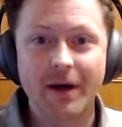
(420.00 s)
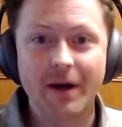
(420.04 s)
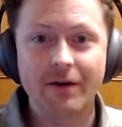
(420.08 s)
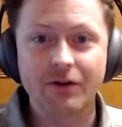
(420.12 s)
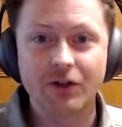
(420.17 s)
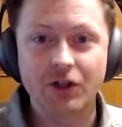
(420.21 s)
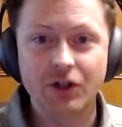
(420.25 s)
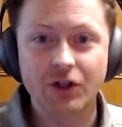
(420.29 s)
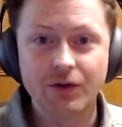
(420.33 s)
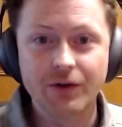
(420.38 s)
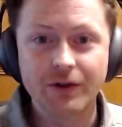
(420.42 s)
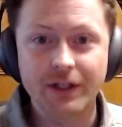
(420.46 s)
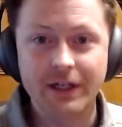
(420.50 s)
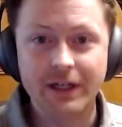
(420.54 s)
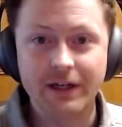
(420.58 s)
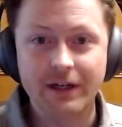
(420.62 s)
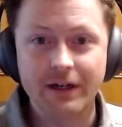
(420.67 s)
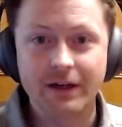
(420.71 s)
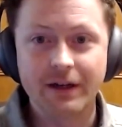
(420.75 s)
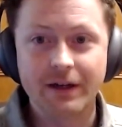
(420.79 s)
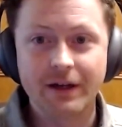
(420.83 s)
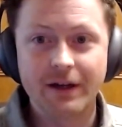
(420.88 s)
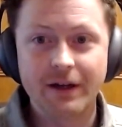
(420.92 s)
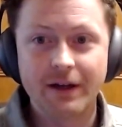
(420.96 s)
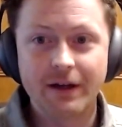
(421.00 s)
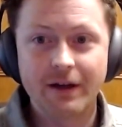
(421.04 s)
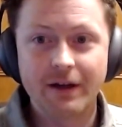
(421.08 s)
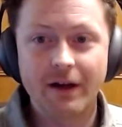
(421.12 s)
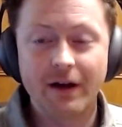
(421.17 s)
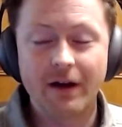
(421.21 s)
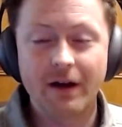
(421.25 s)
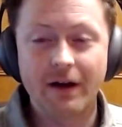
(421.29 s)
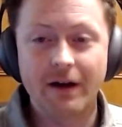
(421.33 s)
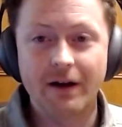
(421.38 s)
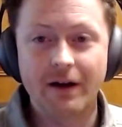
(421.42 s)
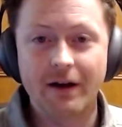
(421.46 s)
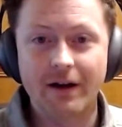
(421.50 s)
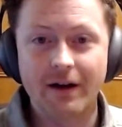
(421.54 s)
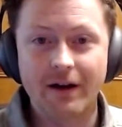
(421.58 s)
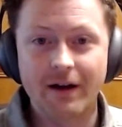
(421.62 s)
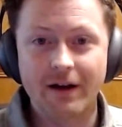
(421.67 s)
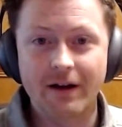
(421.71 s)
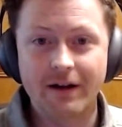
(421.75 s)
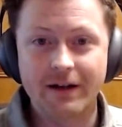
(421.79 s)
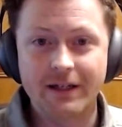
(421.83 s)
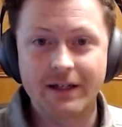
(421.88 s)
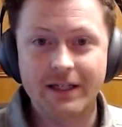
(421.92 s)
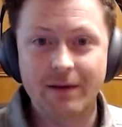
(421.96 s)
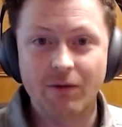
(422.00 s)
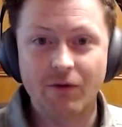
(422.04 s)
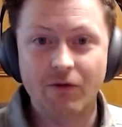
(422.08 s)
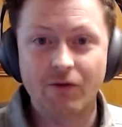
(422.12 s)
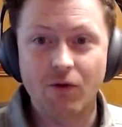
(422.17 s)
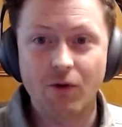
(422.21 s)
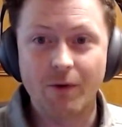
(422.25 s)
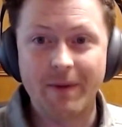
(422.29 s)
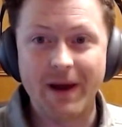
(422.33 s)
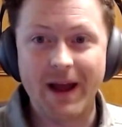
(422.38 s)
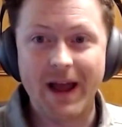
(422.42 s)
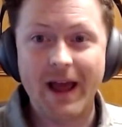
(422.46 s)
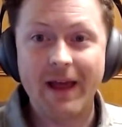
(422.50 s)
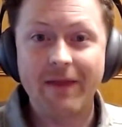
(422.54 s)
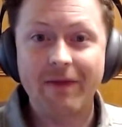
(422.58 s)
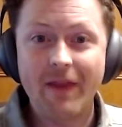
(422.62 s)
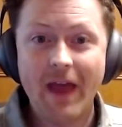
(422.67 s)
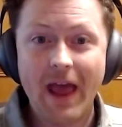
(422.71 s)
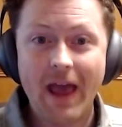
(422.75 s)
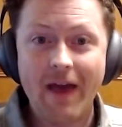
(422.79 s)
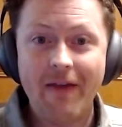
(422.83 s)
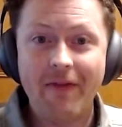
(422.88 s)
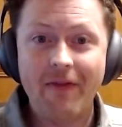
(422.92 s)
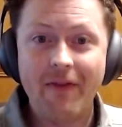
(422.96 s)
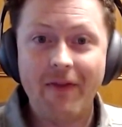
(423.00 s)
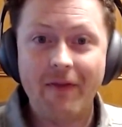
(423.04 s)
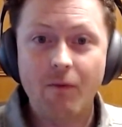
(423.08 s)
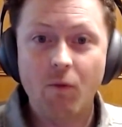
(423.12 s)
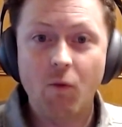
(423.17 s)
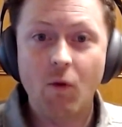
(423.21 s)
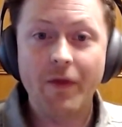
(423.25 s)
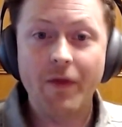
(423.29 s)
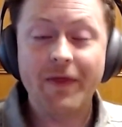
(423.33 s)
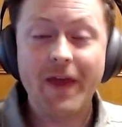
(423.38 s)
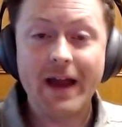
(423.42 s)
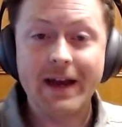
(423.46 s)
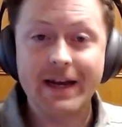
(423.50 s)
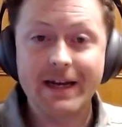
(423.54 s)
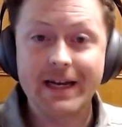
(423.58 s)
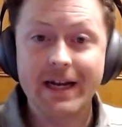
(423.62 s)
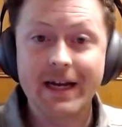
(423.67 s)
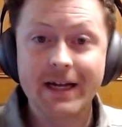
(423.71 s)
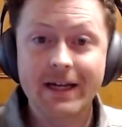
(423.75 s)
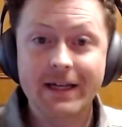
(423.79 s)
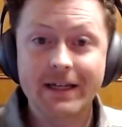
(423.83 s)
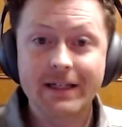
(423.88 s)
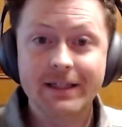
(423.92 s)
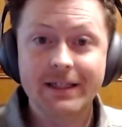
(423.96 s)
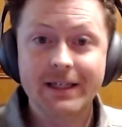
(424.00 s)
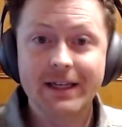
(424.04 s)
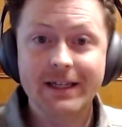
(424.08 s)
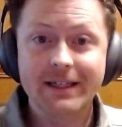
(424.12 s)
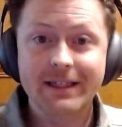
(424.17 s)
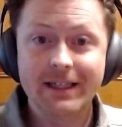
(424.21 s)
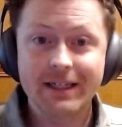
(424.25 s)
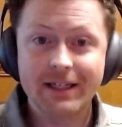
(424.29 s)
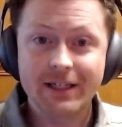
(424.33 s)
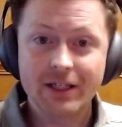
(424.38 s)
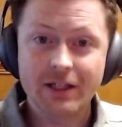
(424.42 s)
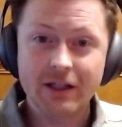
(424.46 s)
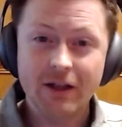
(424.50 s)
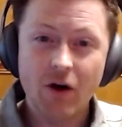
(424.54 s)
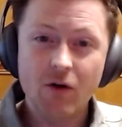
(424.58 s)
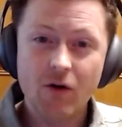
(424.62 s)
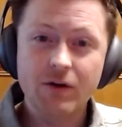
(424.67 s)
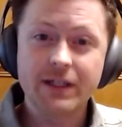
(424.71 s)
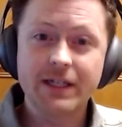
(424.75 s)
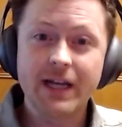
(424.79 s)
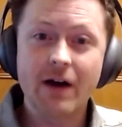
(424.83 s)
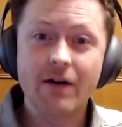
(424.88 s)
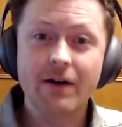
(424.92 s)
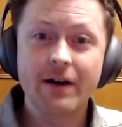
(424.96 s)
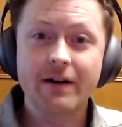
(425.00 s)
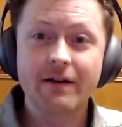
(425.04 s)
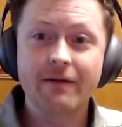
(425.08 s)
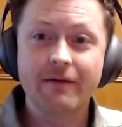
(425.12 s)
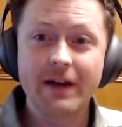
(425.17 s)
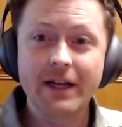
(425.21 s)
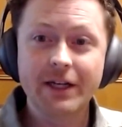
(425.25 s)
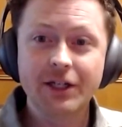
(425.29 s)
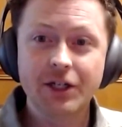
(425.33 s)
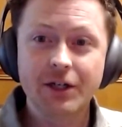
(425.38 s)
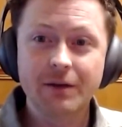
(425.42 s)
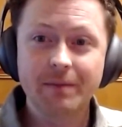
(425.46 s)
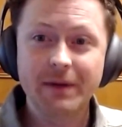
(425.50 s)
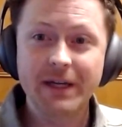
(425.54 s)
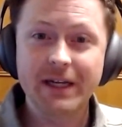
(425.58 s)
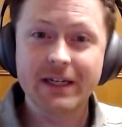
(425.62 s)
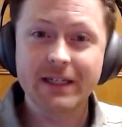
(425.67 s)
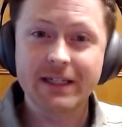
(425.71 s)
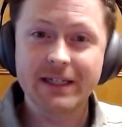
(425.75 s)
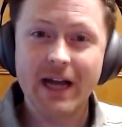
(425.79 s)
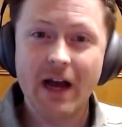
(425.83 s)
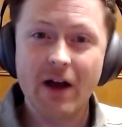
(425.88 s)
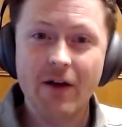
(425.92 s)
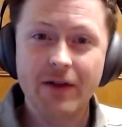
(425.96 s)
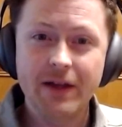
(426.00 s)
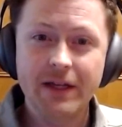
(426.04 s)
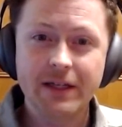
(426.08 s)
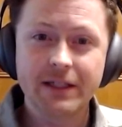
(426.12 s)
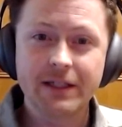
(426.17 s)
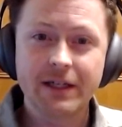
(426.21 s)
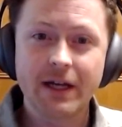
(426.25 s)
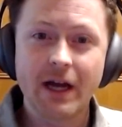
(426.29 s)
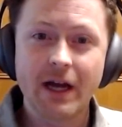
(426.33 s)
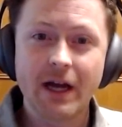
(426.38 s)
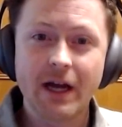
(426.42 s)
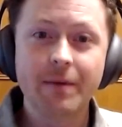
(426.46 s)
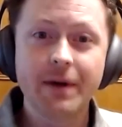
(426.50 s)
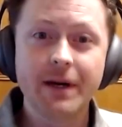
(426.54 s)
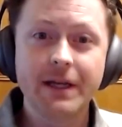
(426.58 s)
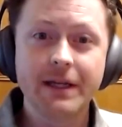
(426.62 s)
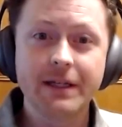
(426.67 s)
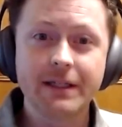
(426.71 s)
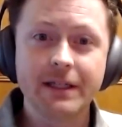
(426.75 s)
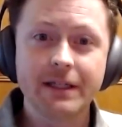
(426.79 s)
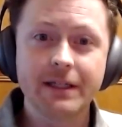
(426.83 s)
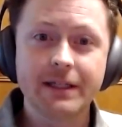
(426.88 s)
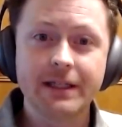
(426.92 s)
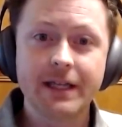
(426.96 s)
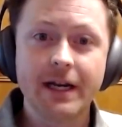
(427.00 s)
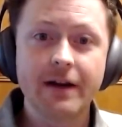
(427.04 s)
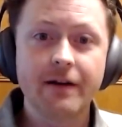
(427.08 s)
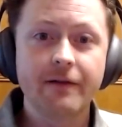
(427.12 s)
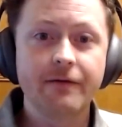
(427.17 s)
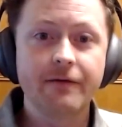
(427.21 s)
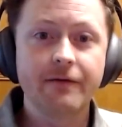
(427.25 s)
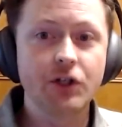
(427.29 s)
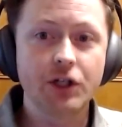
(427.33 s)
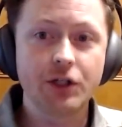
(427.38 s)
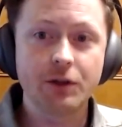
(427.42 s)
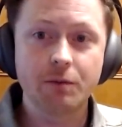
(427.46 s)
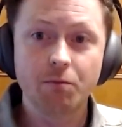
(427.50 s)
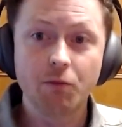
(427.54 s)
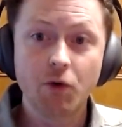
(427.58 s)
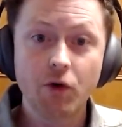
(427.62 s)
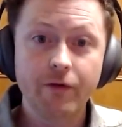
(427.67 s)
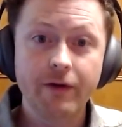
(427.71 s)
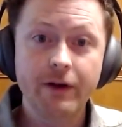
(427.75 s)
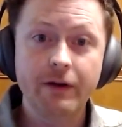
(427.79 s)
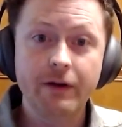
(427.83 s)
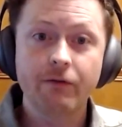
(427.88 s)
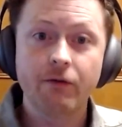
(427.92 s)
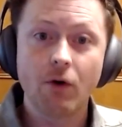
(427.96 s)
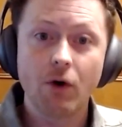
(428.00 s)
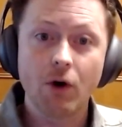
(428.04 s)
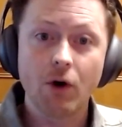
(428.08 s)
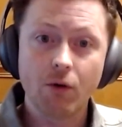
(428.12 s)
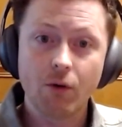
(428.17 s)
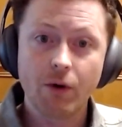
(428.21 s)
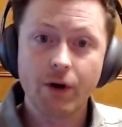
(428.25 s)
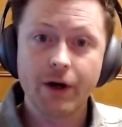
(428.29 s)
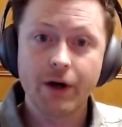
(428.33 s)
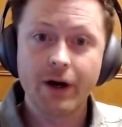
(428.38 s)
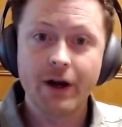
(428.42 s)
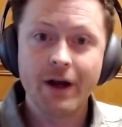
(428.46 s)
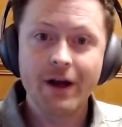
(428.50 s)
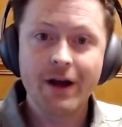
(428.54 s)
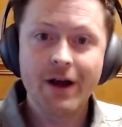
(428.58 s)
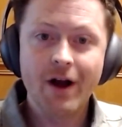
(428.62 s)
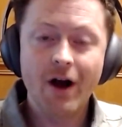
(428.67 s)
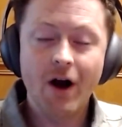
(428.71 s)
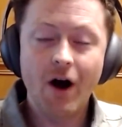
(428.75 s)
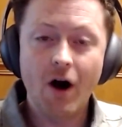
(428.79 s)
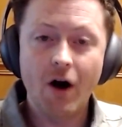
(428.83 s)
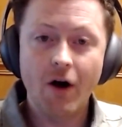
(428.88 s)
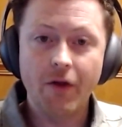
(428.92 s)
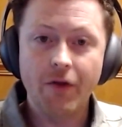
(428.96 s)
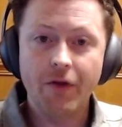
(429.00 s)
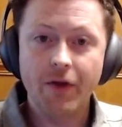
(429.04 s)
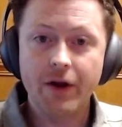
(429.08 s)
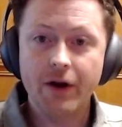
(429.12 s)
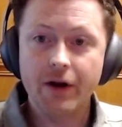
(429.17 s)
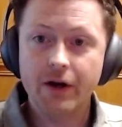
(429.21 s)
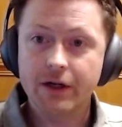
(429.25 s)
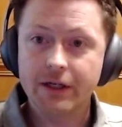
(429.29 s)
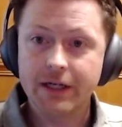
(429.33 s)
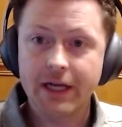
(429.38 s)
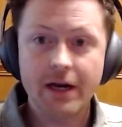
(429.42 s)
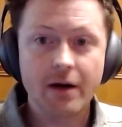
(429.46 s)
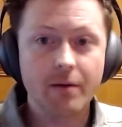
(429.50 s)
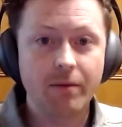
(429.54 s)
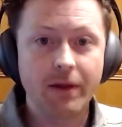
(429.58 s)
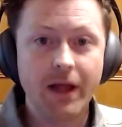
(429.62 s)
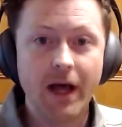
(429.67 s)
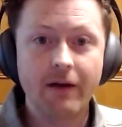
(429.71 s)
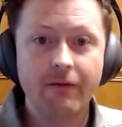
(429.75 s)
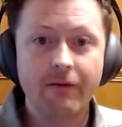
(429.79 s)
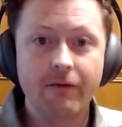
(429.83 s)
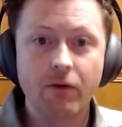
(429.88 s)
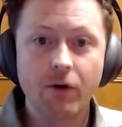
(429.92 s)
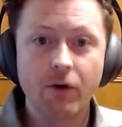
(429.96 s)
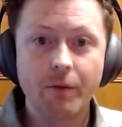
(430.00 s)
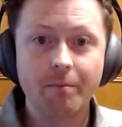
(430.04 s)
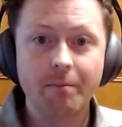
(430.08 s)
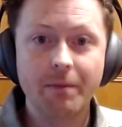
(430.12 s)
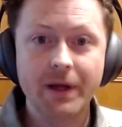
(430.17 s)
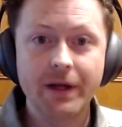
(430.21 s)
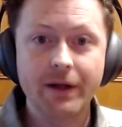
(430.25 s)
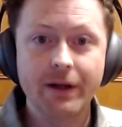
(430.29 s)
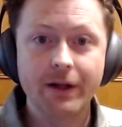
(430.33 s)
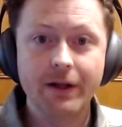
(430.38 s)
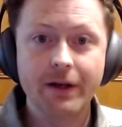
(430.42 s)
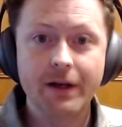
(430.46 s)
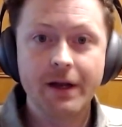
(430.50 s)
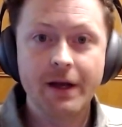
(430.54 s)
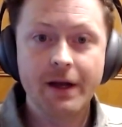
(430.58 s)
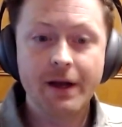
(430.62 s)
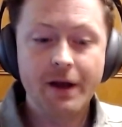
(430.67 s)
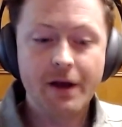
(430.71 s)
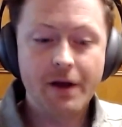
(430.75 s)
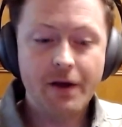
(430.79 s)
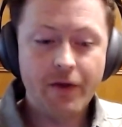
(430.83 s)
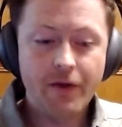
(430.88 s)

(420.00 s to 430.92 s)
about choosing a table format. And what that does is it slows down innovation, because now these companies, instead of just moving forward on their data platform build,